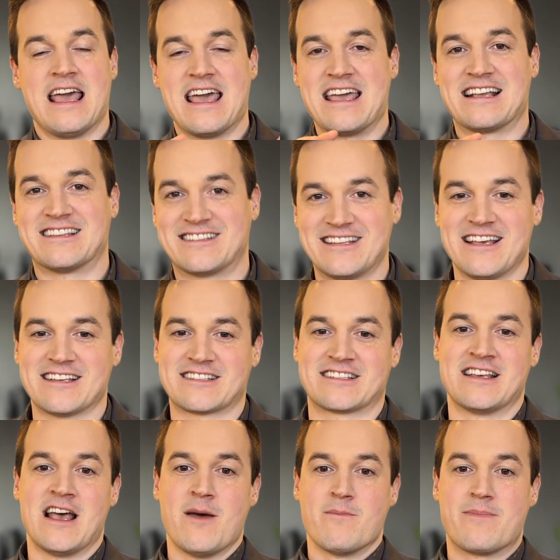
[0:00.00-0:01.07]
exists
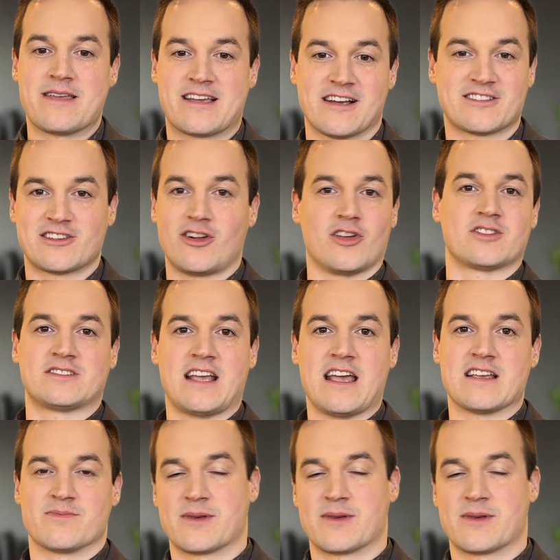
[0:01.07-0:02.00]
because it all stays.